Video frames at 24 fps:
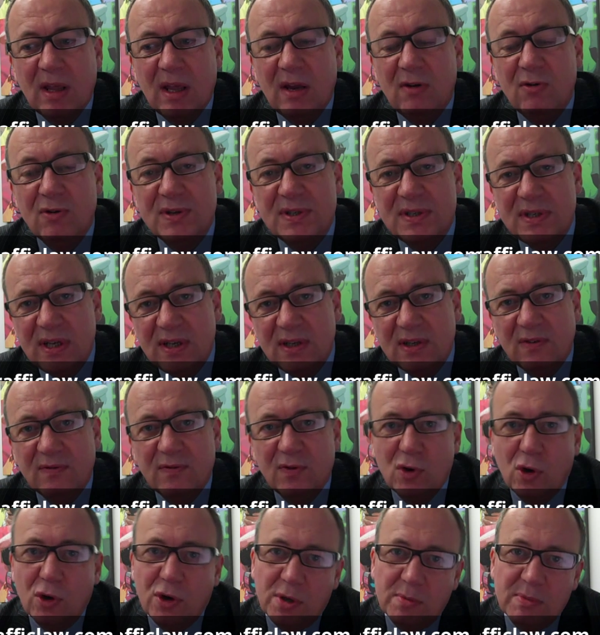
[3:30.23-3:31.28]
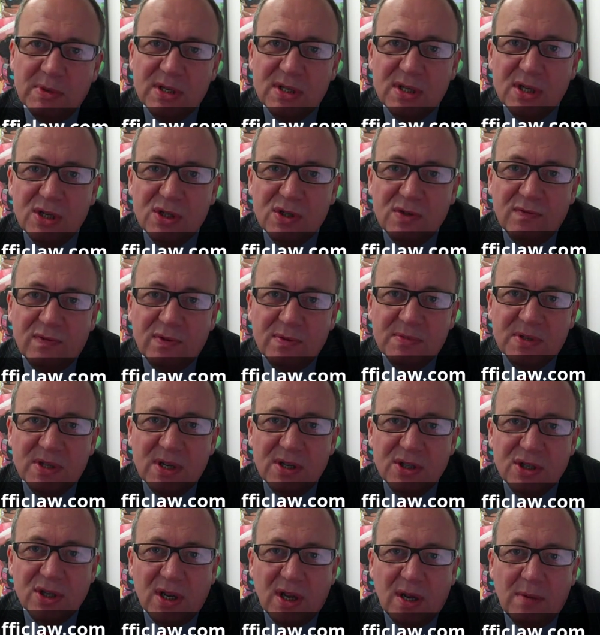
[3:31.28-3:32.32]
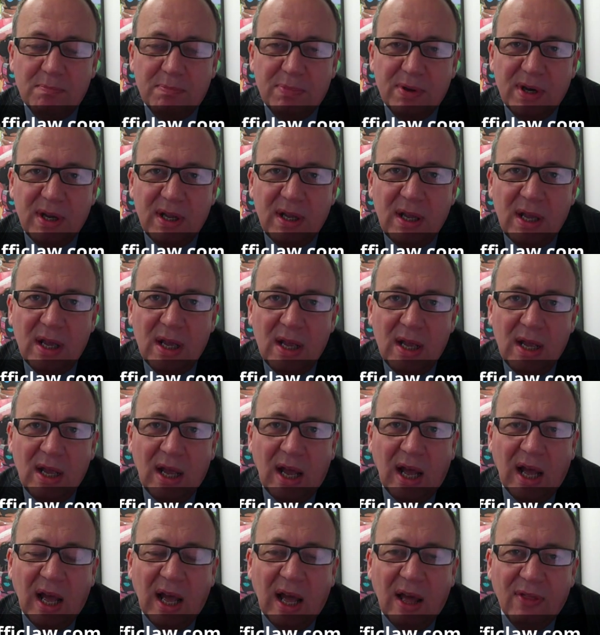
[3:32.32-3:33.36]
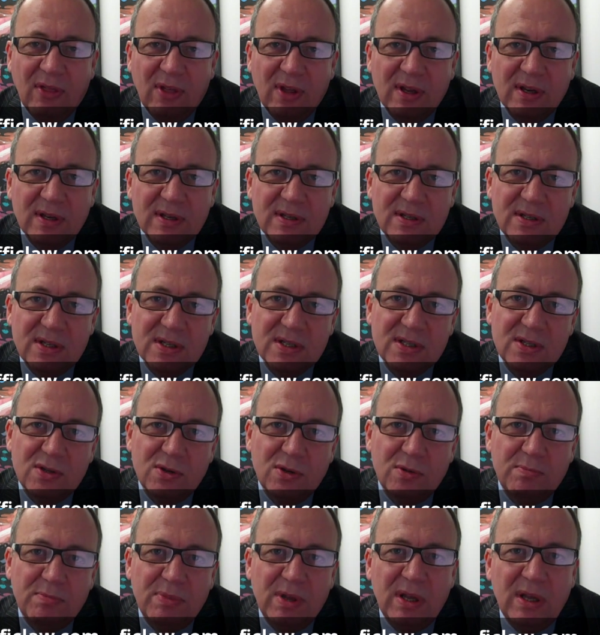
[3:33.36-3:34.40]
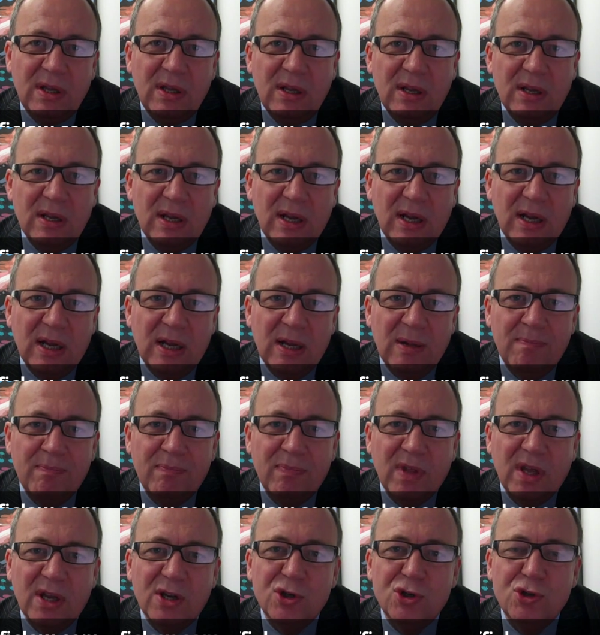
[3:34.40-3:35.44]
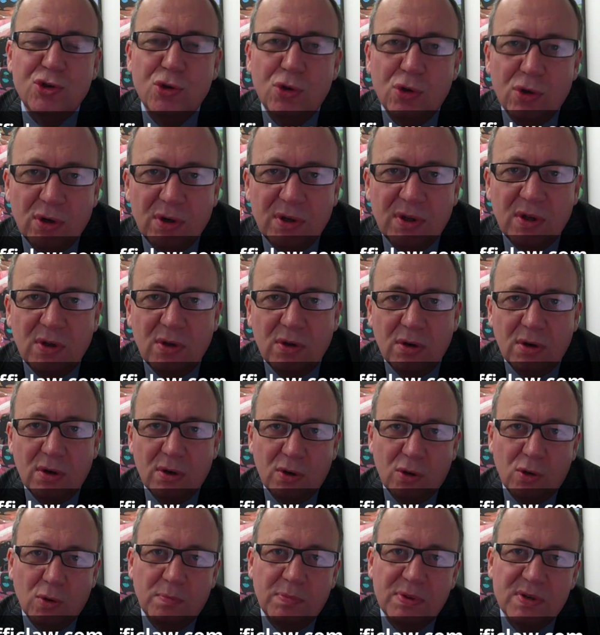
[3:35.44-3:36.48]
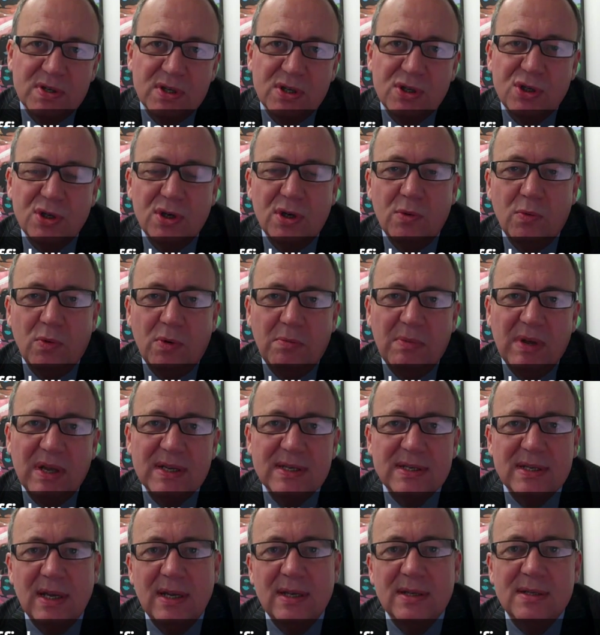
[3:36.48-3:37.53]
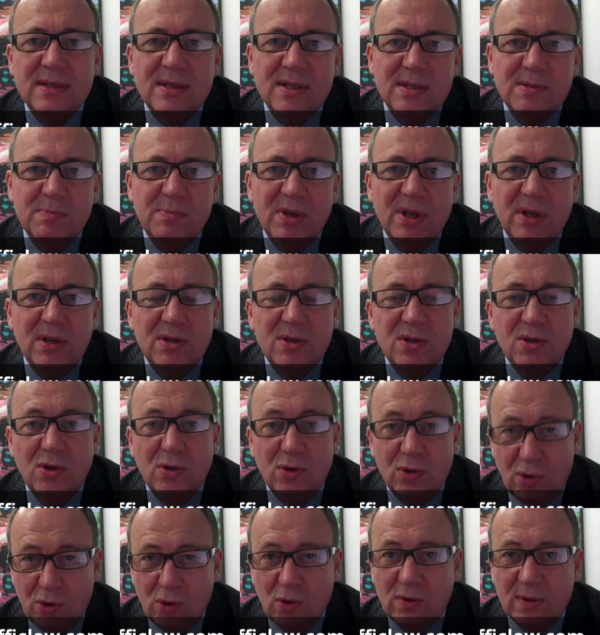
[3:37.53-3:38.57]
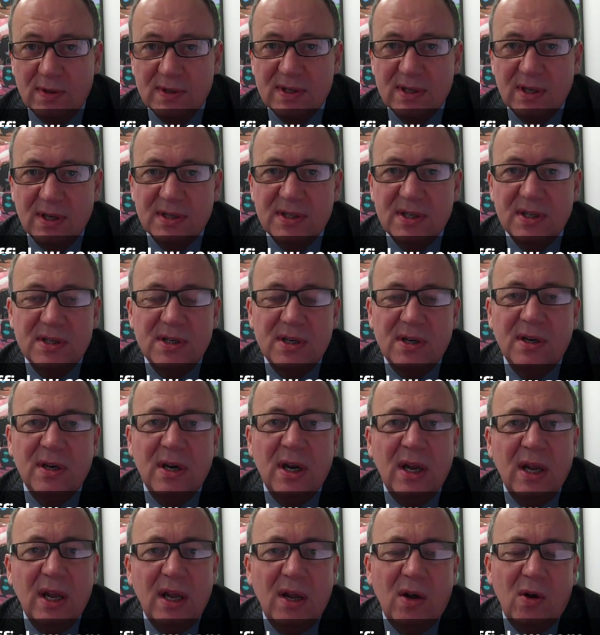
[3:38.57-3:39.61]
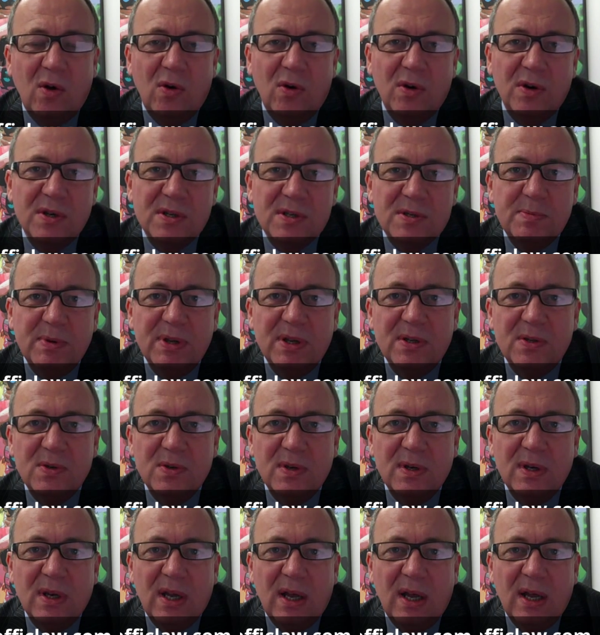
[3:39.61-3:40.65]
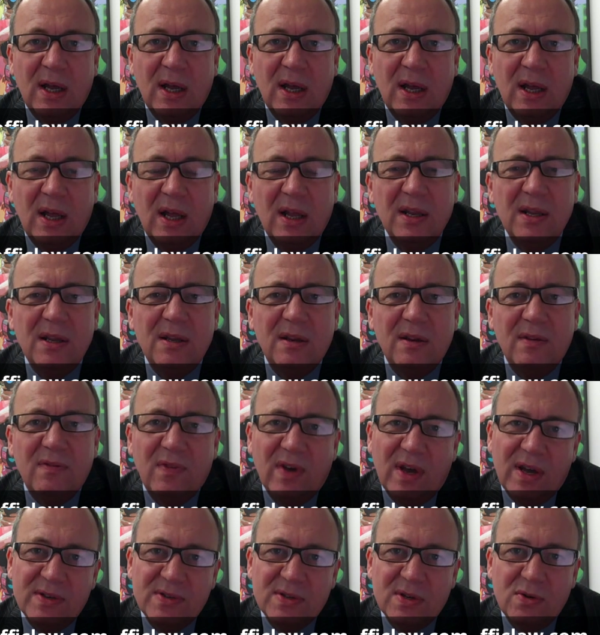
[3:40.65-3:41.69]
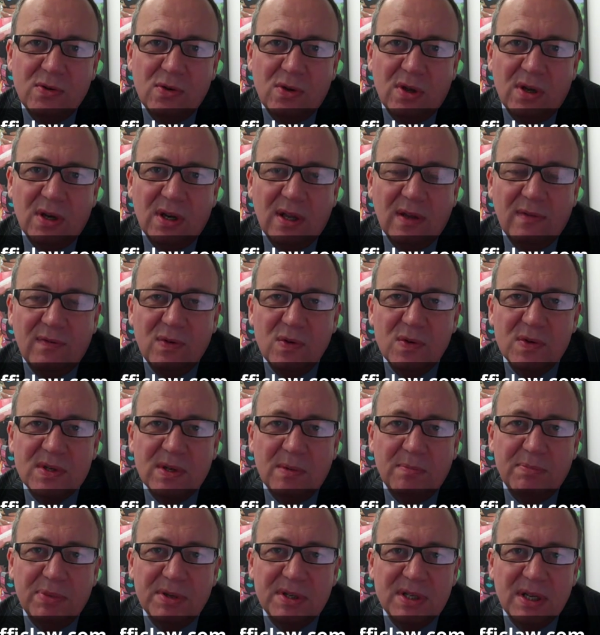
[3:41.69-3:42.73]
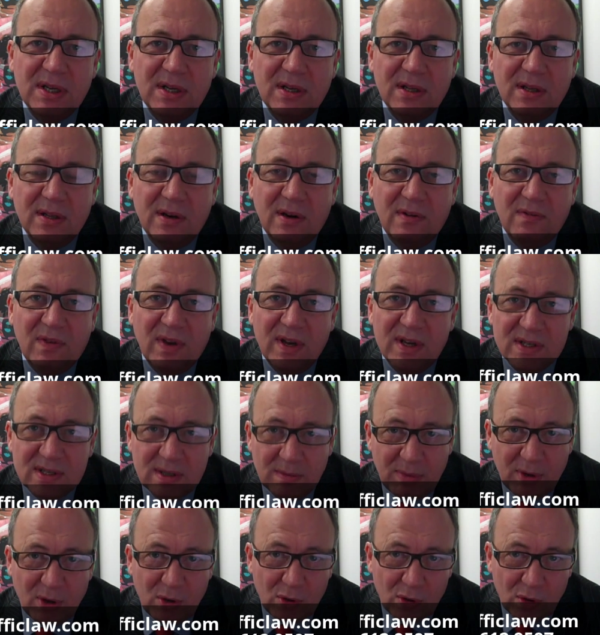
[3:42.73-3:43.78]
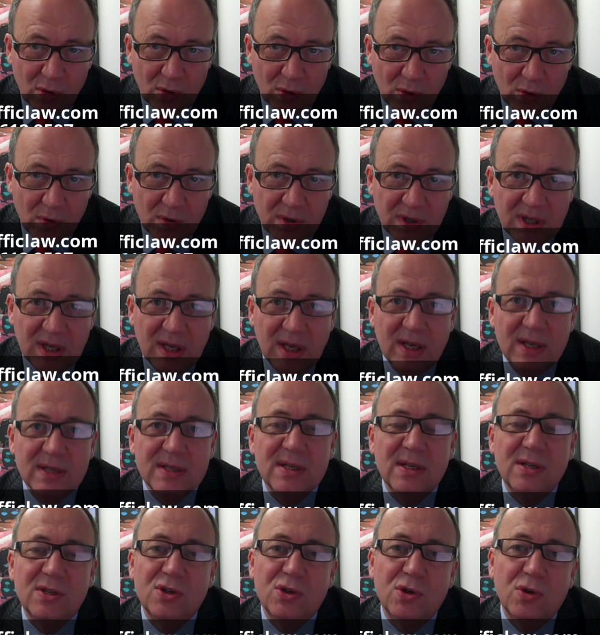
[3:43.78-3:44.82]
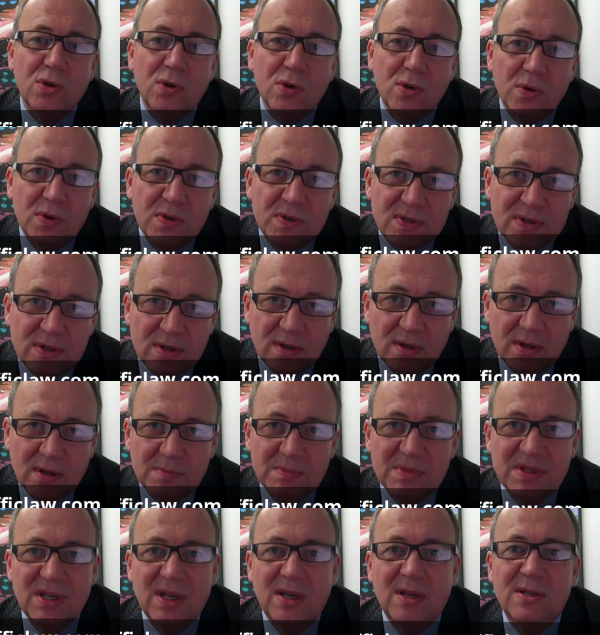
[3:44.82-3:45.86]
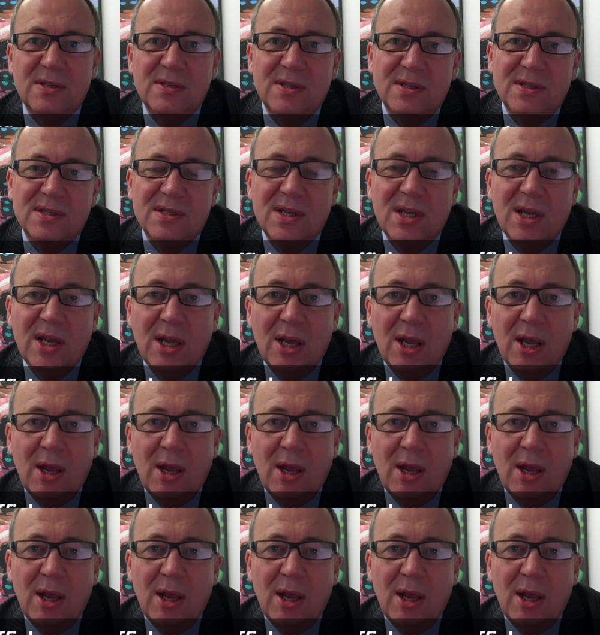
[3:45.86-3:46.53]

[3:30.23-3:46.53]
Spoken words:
in receipt of documentation from such a company, I think just to be assured that you're in a good position, it would make sense to speak to your local solicitor or speak to a legal advisor who can give you some particular advice about your own case and your own circumstances.